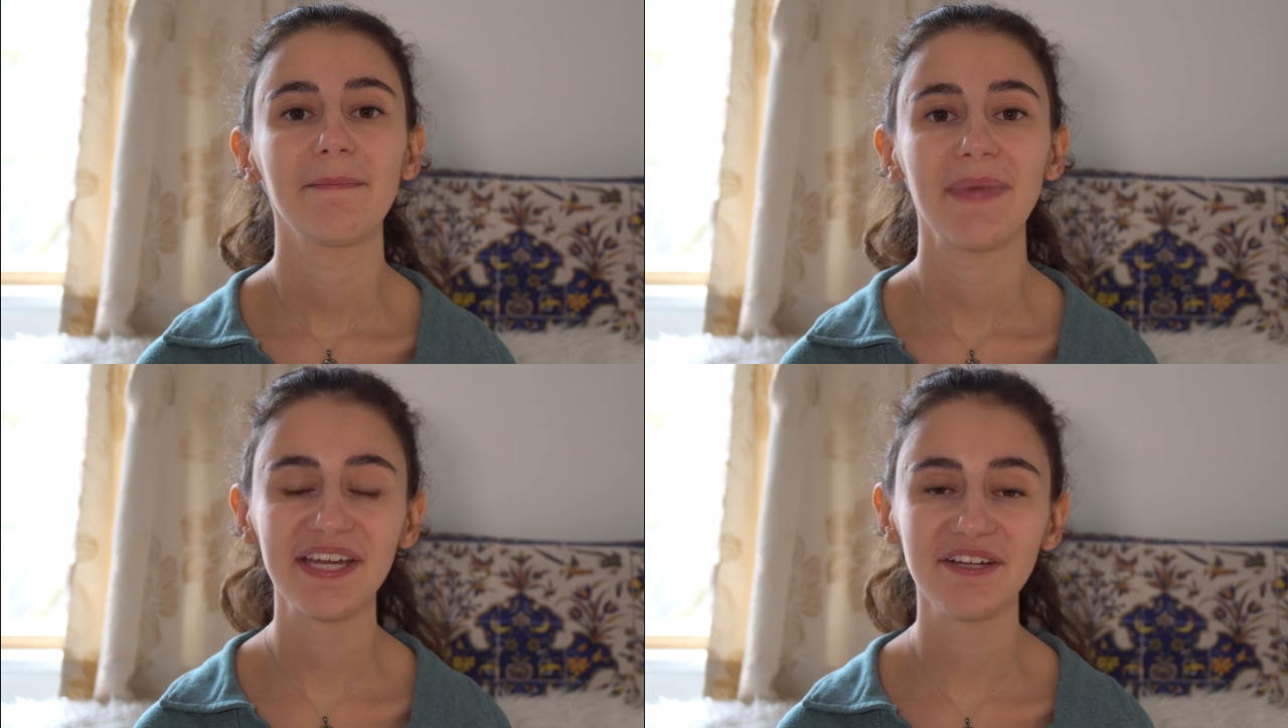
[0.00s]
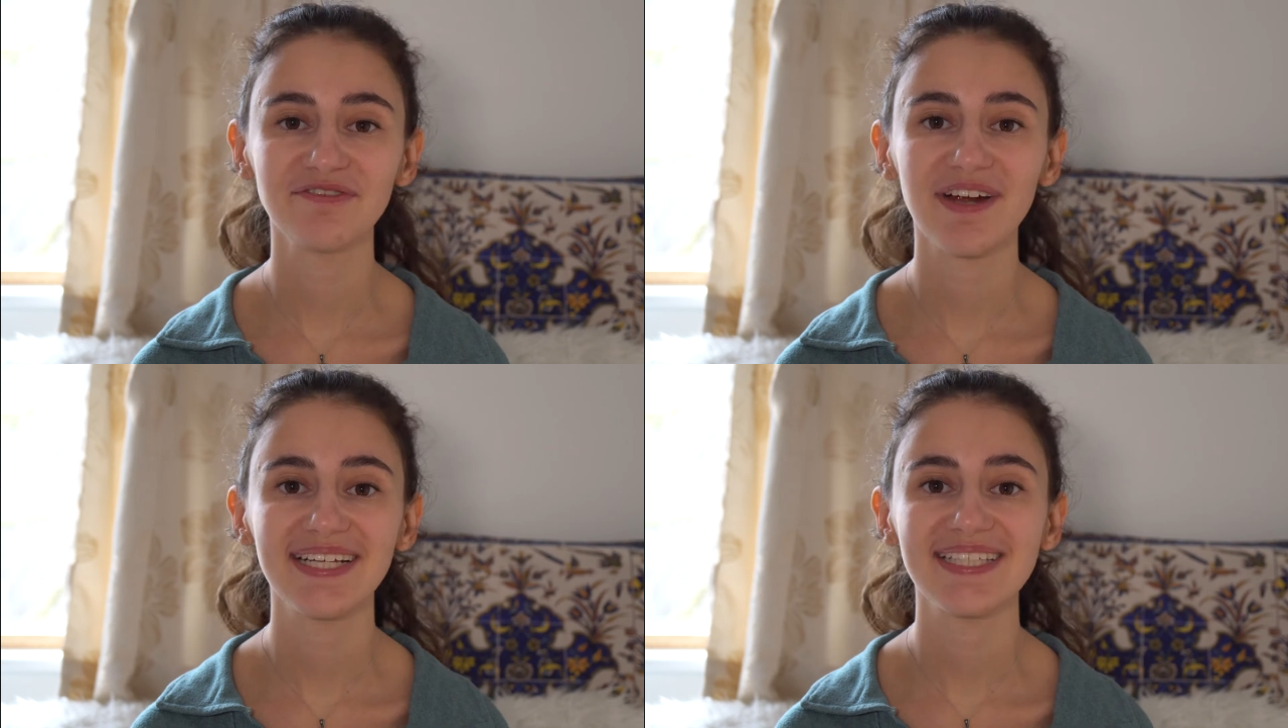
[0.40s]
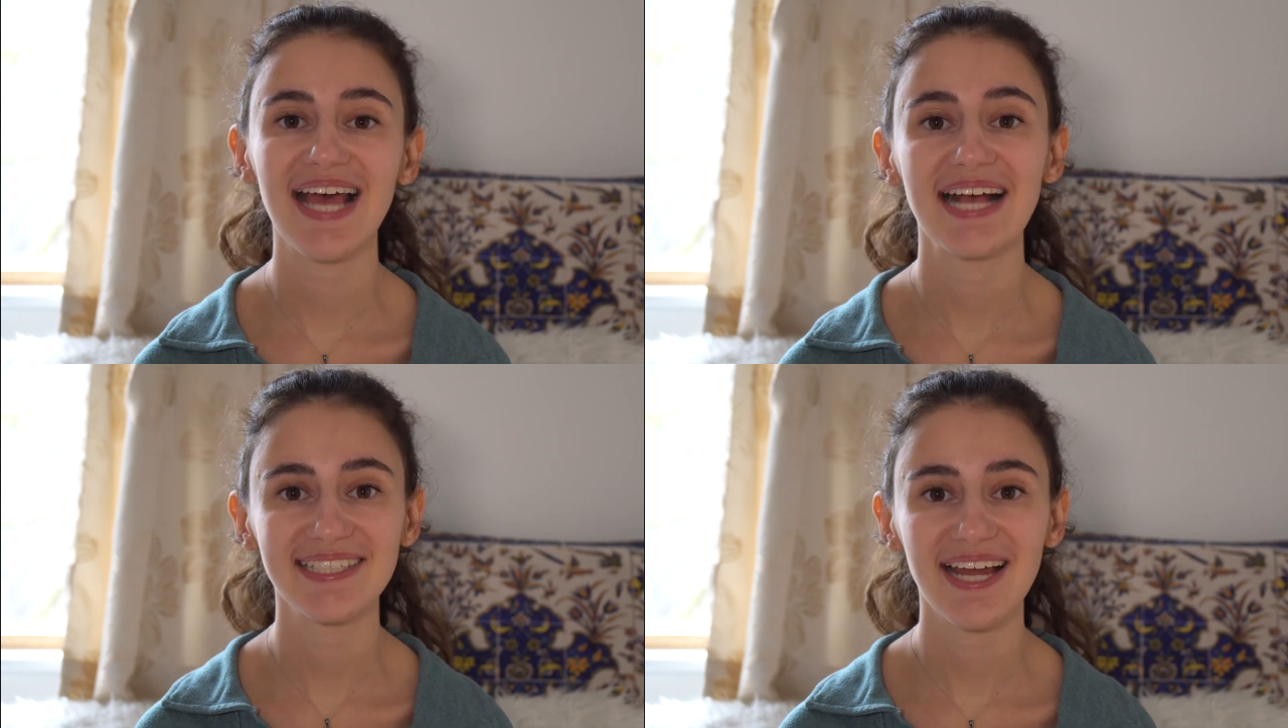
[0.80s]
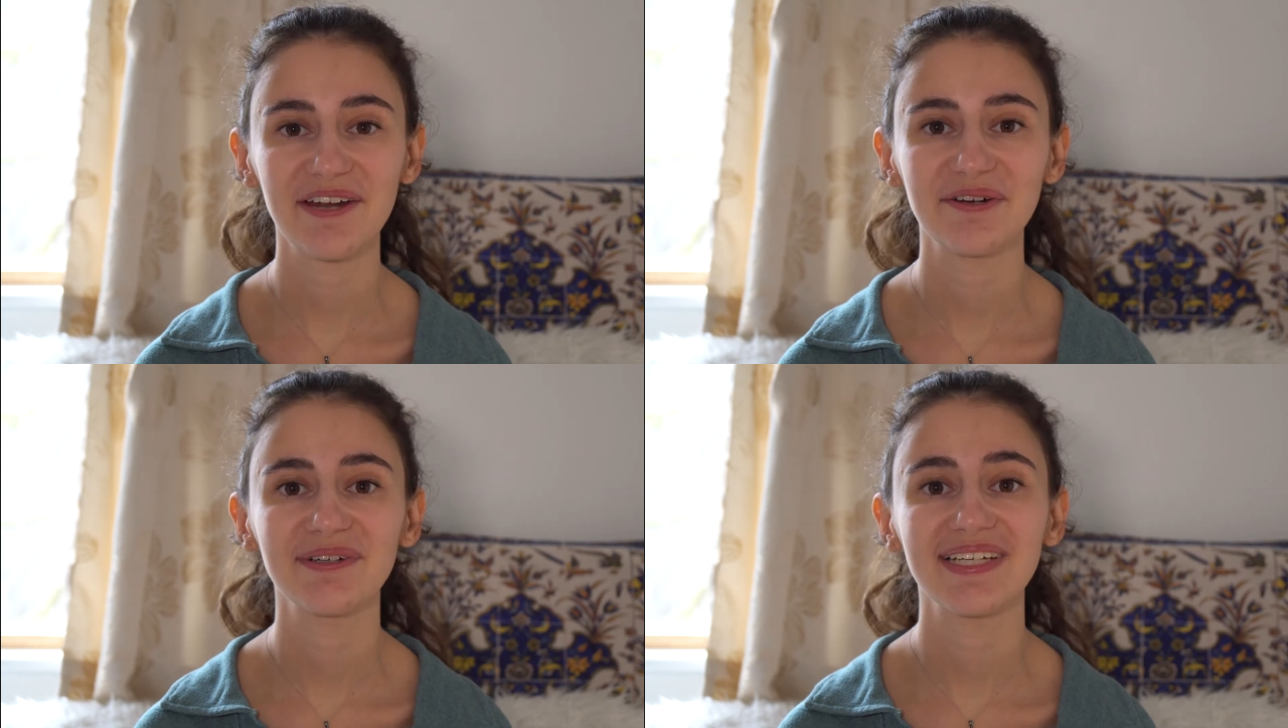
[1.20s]
Making friends as an
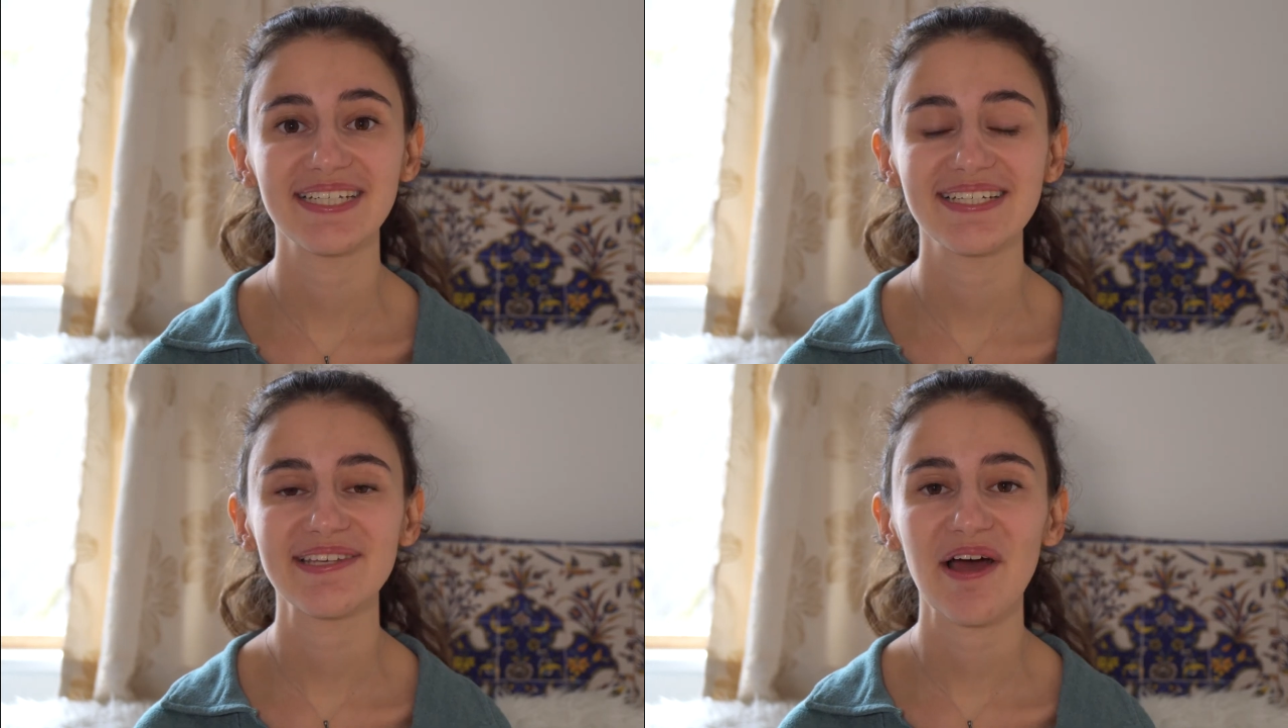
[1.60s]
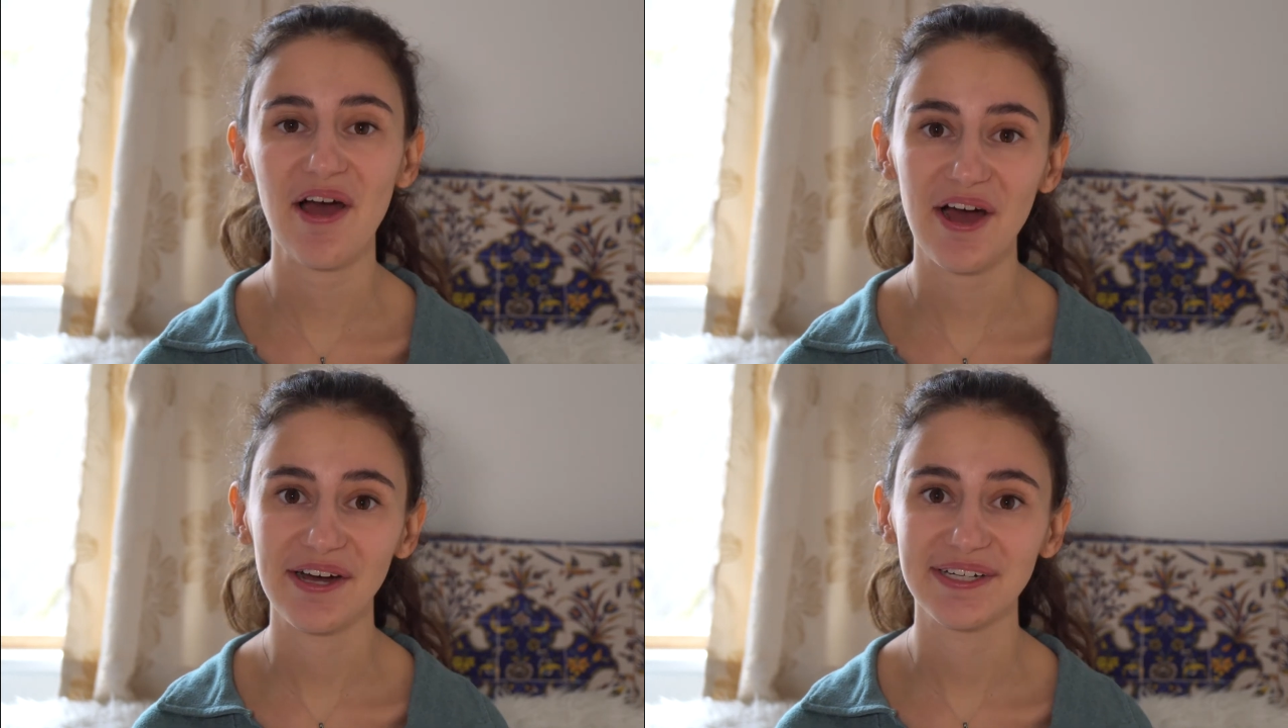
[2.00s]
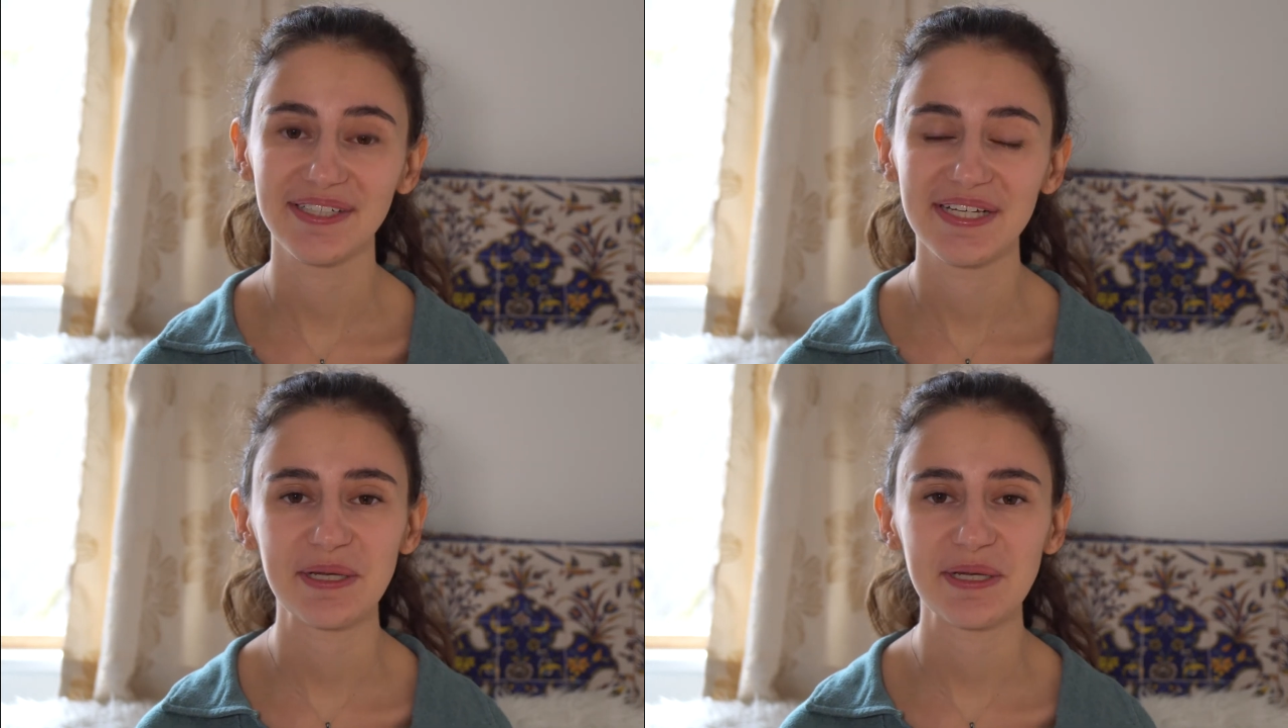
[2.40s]
adult is hard,